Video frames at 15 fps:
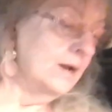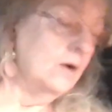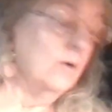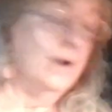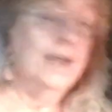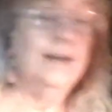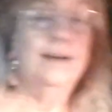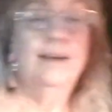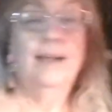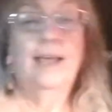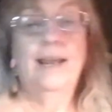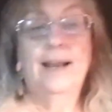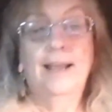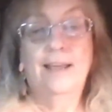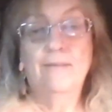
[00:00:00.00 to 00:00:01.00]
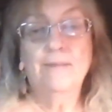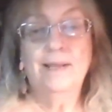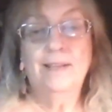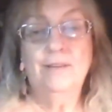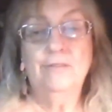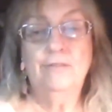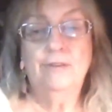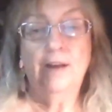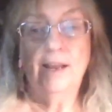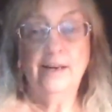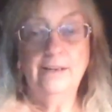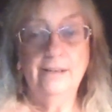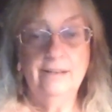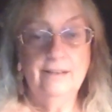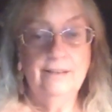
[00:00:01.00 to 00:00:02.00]
Oh, and I have my little
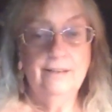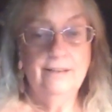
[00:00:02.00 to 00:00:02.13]
friend.